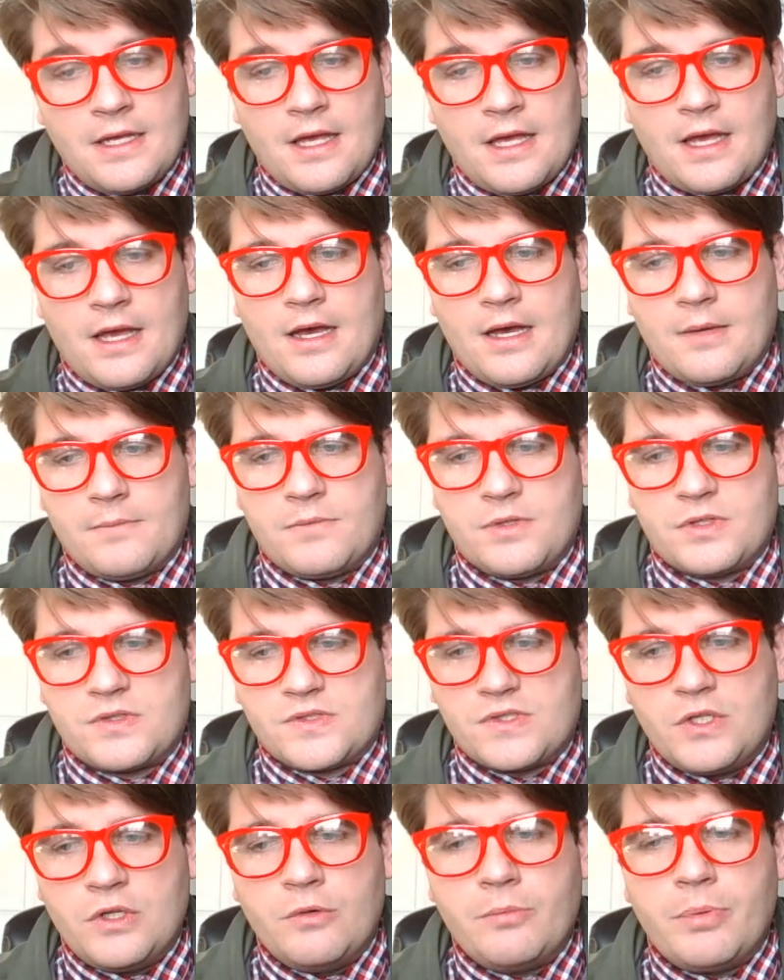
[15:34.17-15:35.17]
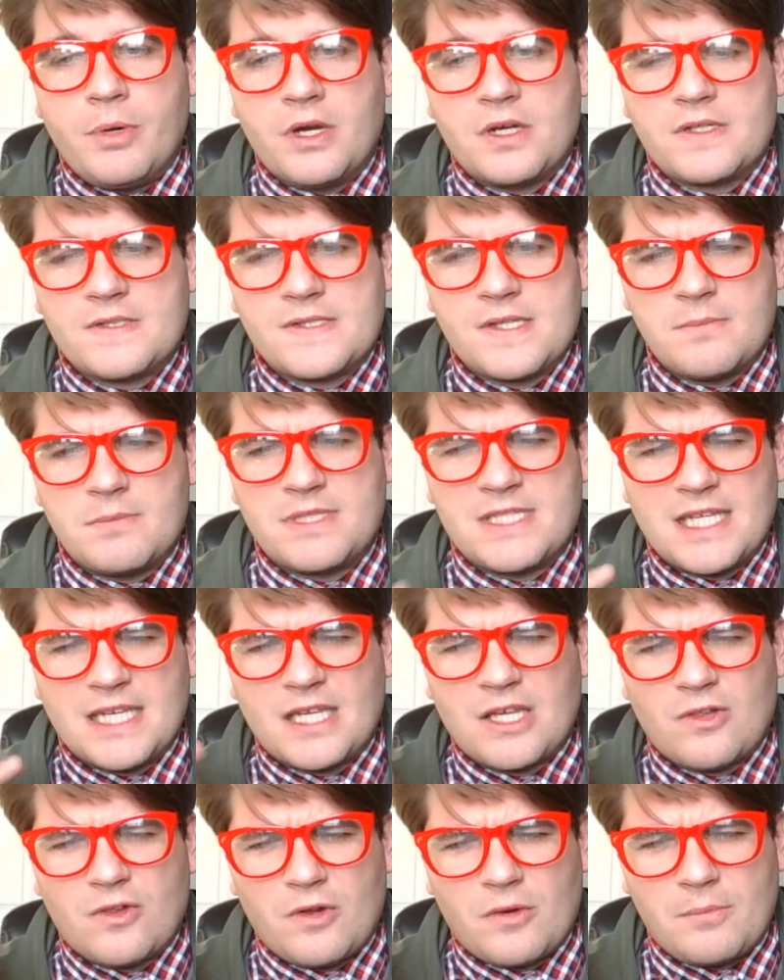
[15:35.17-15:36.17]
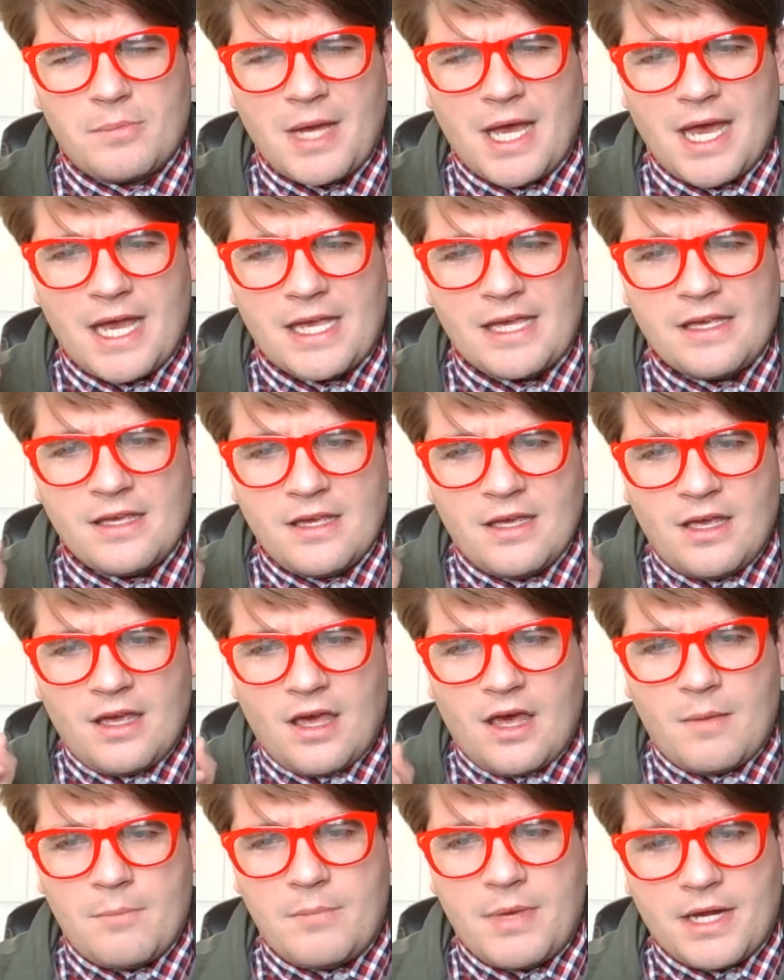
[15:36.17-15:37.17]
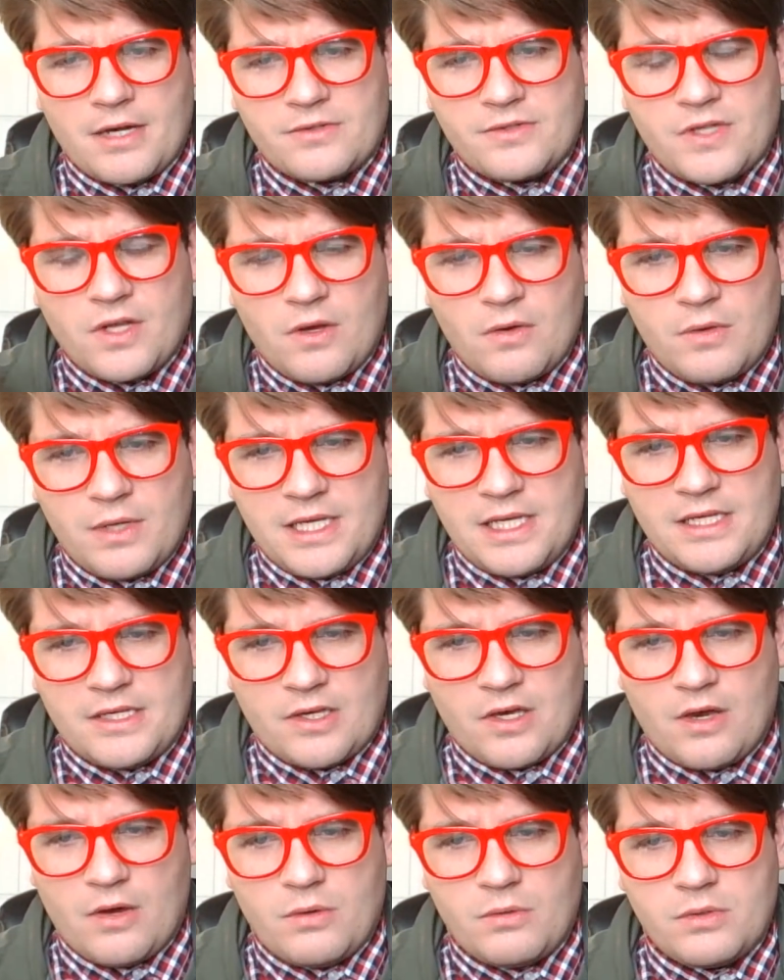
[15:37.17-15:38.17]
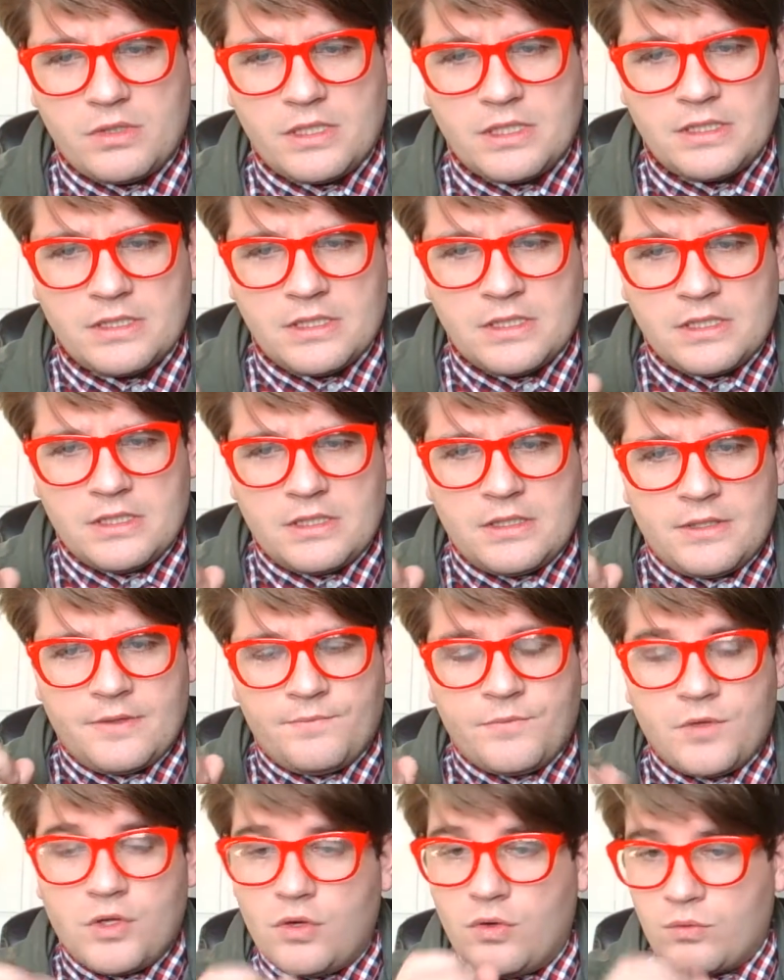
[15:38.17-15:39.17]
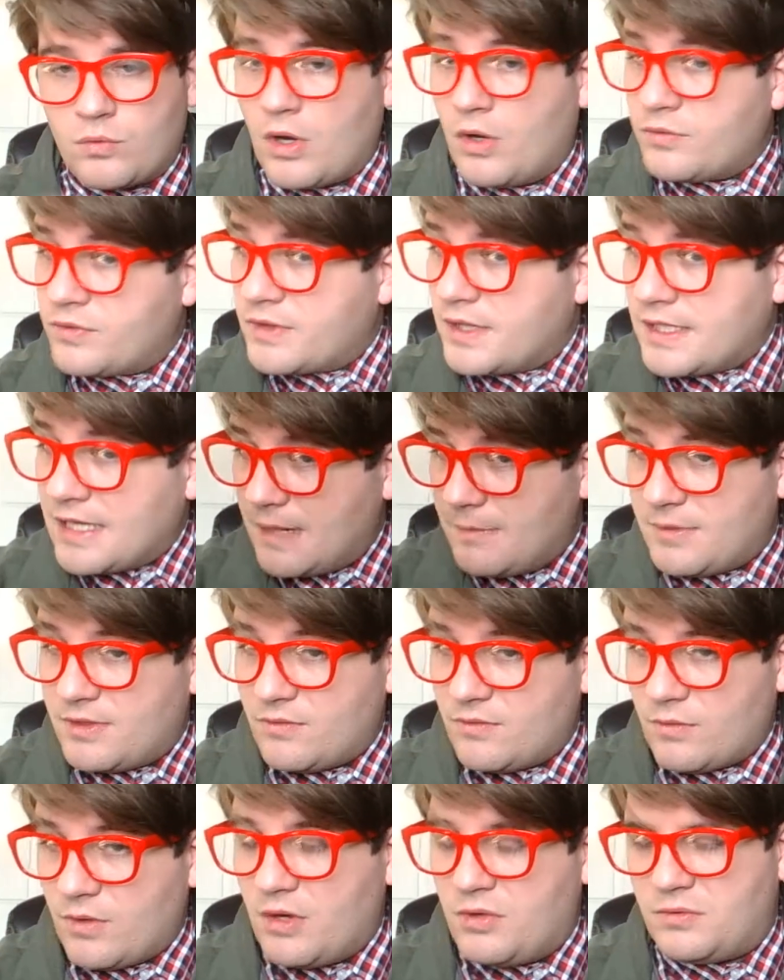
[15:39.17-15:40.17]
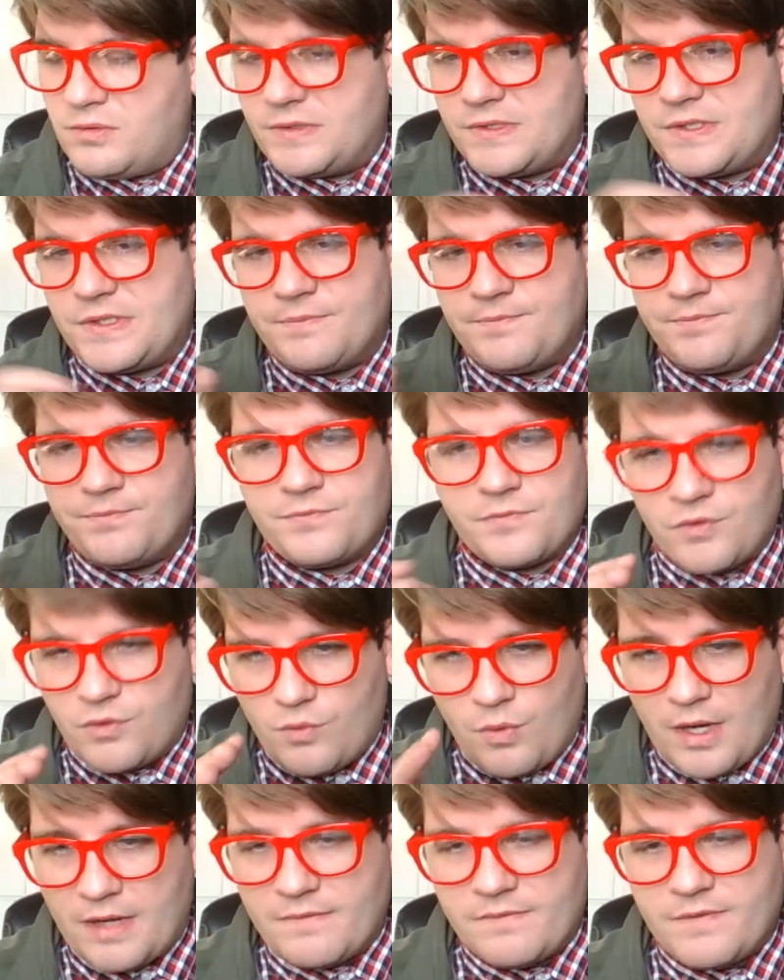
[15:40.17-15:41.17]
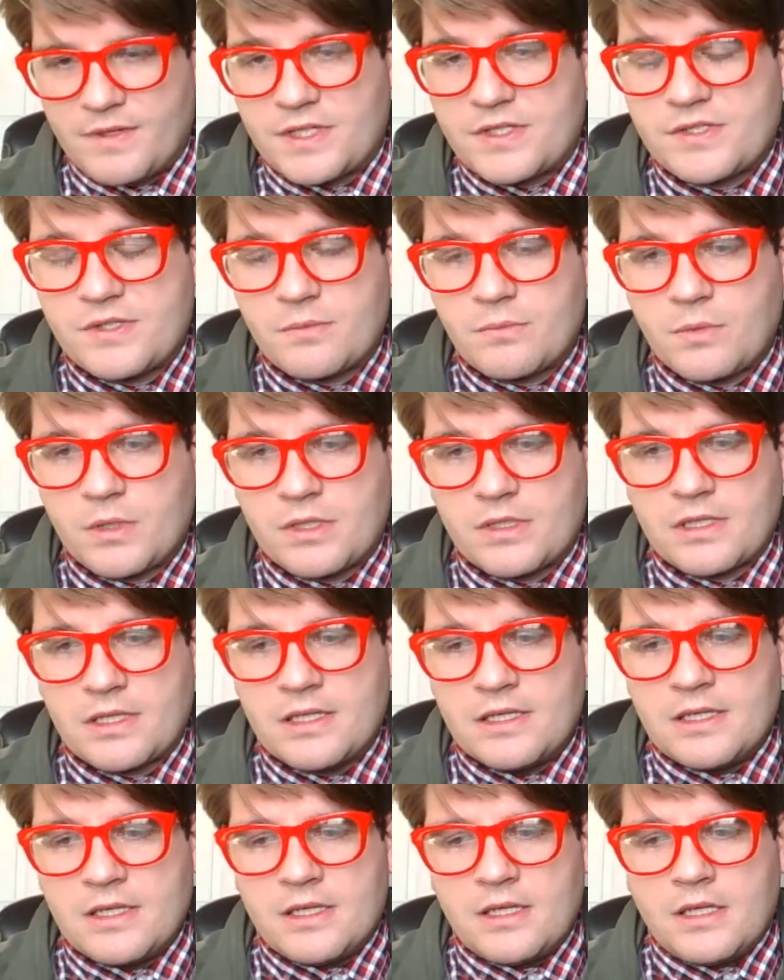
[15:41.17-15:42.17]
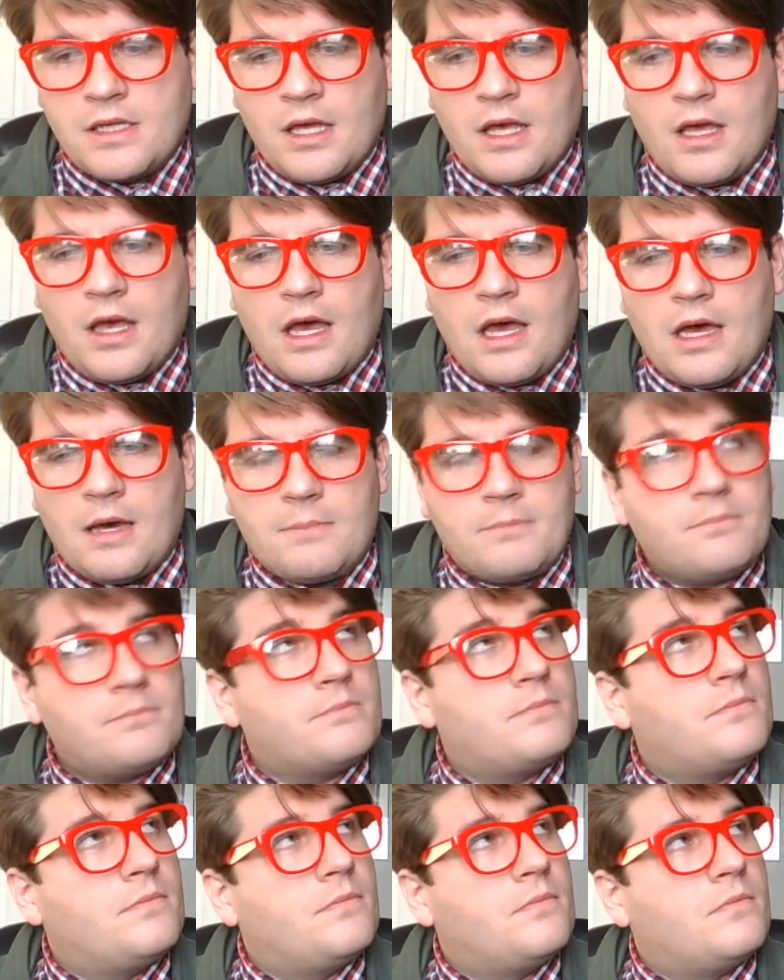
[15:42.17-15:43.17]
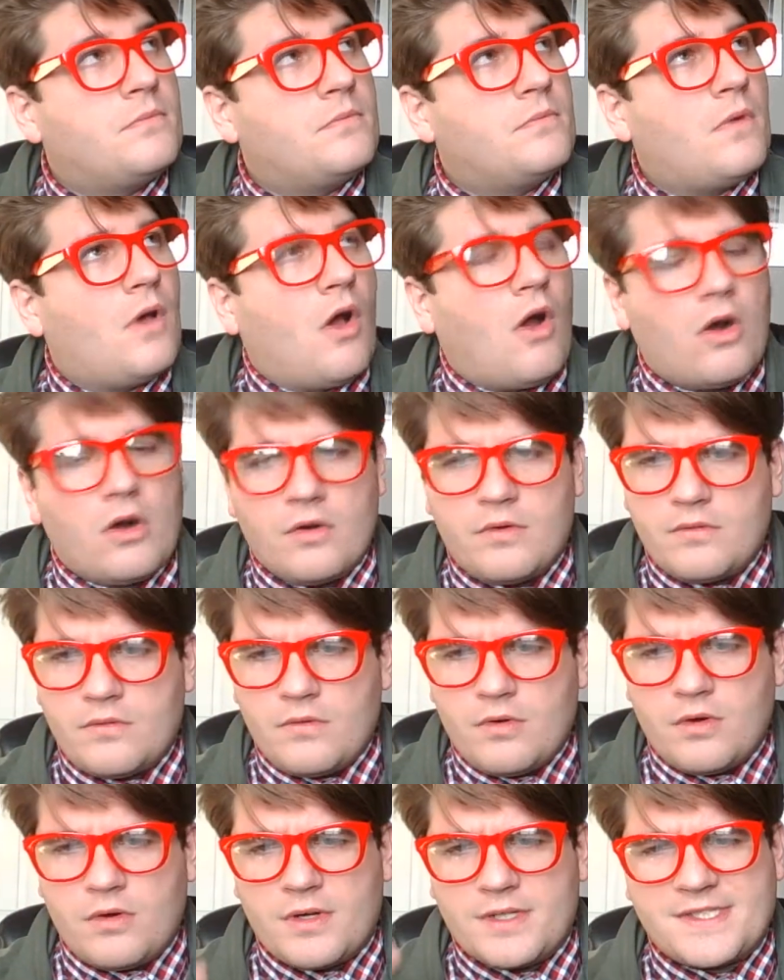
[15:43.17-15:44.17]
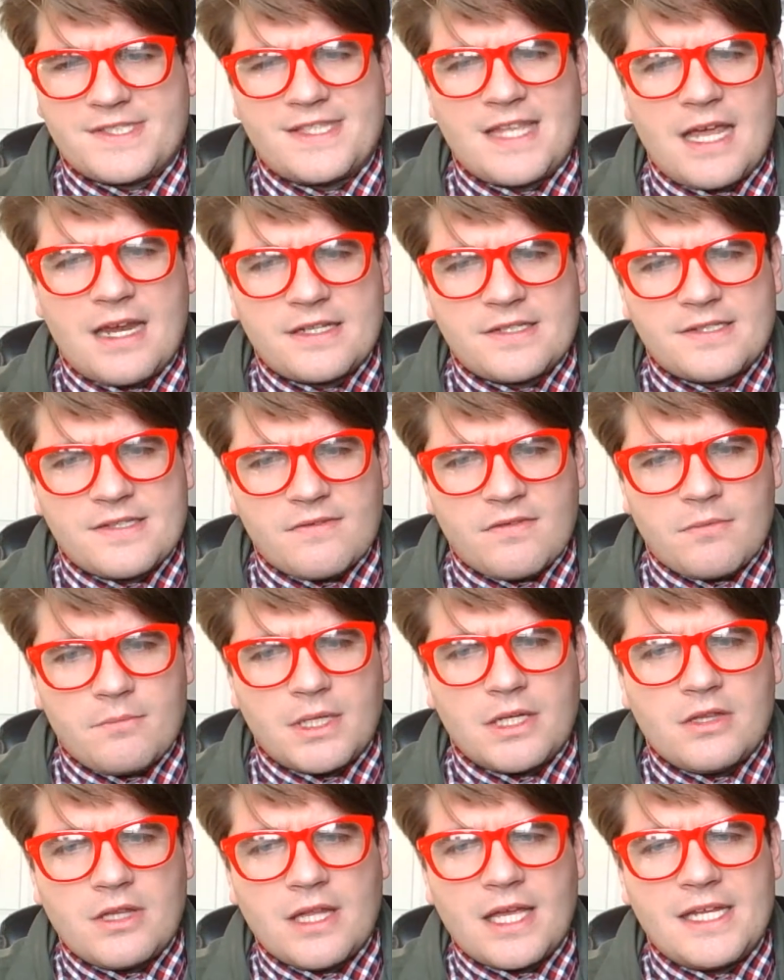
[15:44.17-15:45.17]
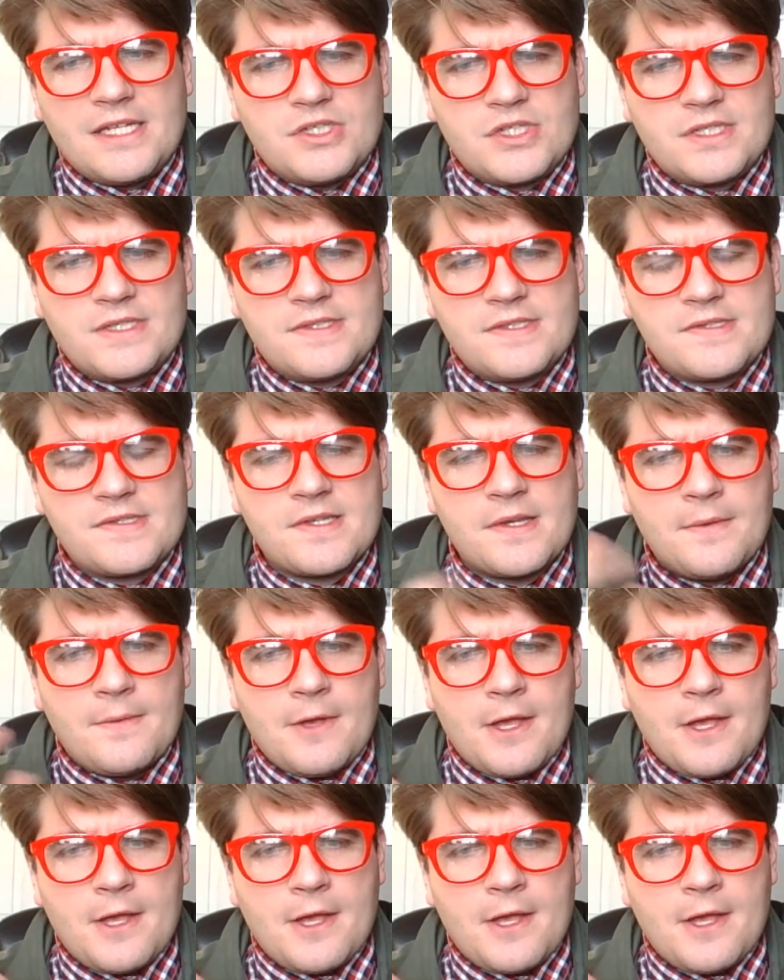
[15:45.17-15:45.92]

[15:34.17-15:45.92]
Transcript: Um, there's two books in particular by Umberto Eco, who wrote The Name of the Rose, great fiction work. Um, art or aesthetics of the Middle Ages